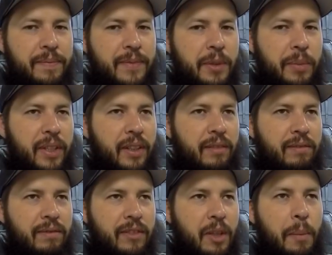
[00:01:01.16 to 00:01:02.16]
to be
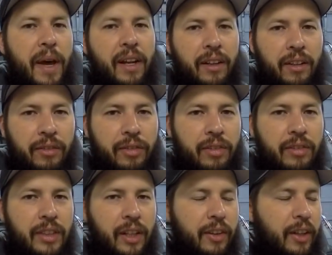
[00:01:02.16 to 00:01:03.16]
competitive
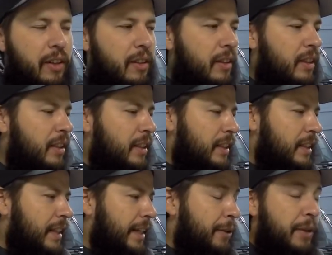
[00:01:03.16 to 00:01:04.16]
down there.
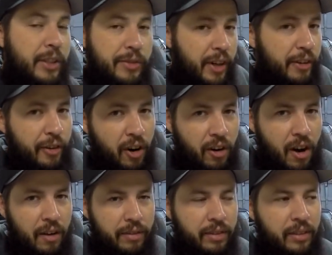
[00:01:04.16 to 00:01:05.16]
I don't think it's very far
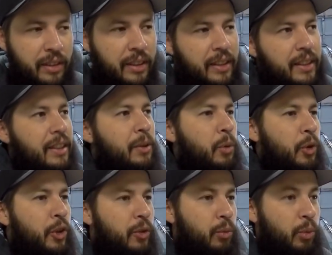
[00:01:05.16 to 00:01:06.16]
off. We're
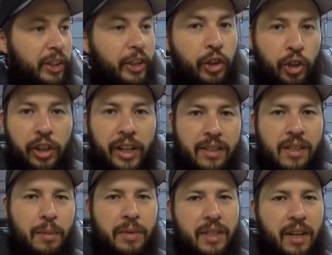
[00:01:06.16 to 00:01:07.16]
really good at
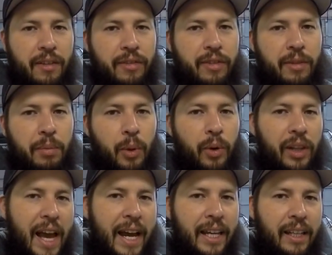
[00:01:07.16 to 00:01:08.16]
some stuff, but we're
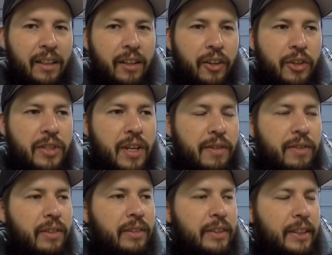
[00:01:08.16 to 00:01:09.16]
lacking in other
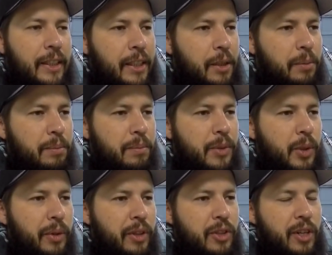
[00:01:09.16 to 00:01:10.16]
stuff,
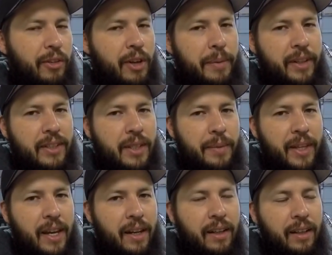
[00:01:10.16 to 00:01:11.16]
so we're going to try to remedy some of
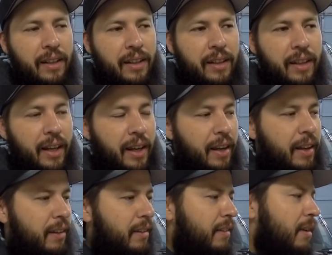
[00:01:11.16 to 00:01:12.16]
that.
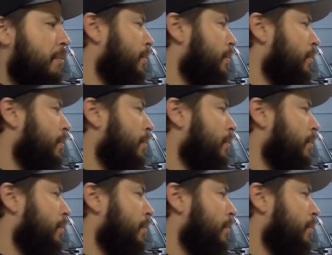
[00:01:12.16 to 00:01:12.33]
And a